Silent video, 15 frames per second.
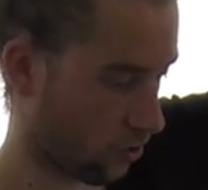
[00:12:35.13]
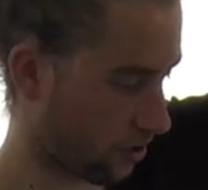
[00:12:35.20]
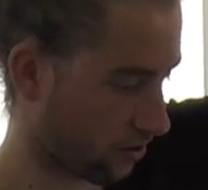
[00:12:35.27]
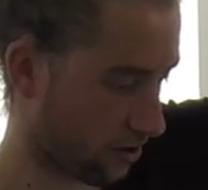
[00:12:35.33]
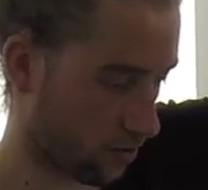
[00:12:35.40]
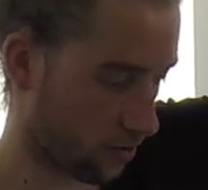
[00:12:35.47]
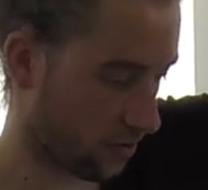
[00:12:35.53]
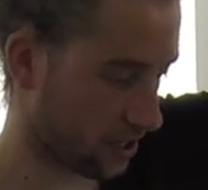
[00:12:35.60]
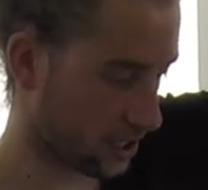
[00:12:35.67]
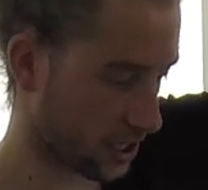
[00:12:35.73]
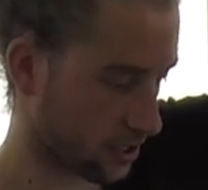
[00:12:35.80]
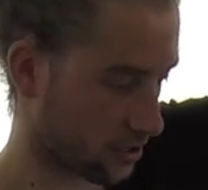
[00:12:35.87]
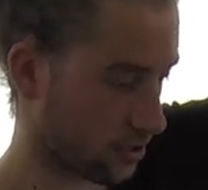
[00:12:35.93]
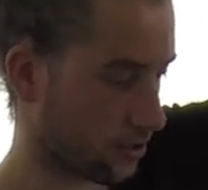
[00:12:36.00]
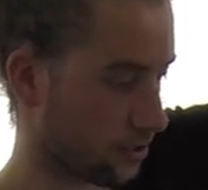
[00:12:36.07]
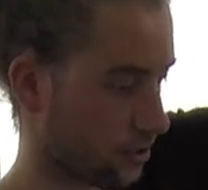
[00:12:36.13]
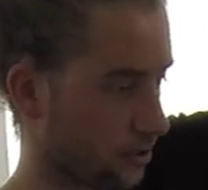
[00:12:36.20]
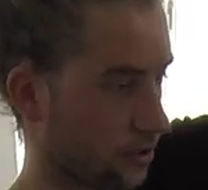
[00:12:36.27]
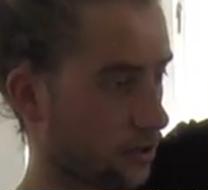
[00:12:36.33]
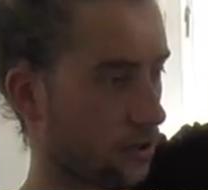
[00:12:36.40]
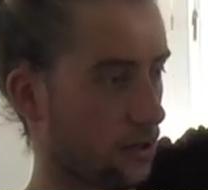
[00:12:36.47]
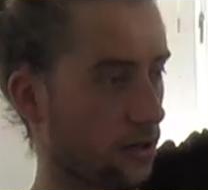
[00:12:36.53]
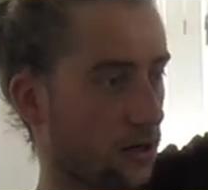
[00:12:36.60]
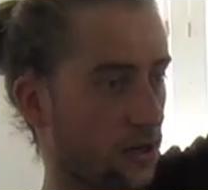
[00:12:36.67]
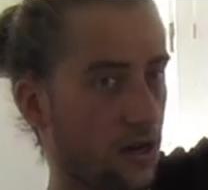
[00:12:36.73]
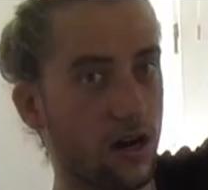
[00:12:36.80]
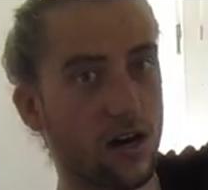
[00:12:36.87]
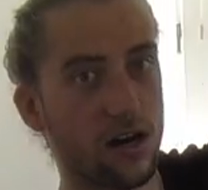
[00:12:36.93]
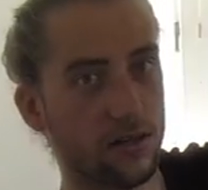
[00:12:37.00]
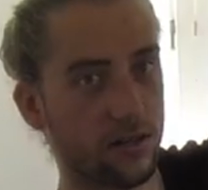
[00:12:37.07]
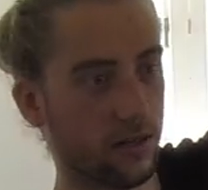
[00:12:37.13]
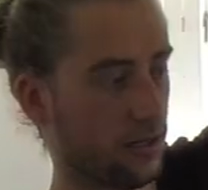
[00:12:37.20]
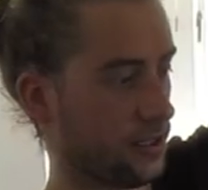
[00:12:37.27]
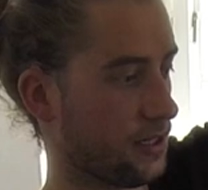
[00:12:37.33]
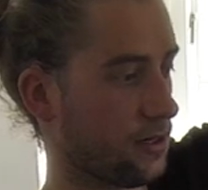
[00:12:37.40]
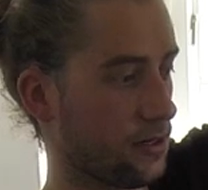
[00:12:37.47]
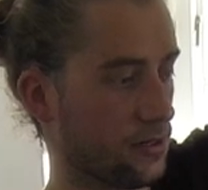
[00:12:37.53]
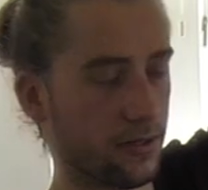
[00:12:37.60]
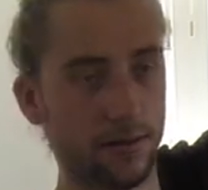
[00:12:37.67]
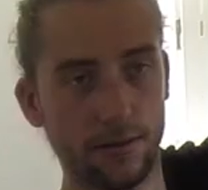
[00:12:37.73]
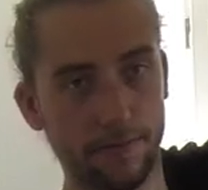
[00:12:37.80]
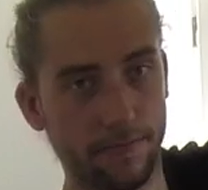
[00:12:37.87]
what this is, art, it's art.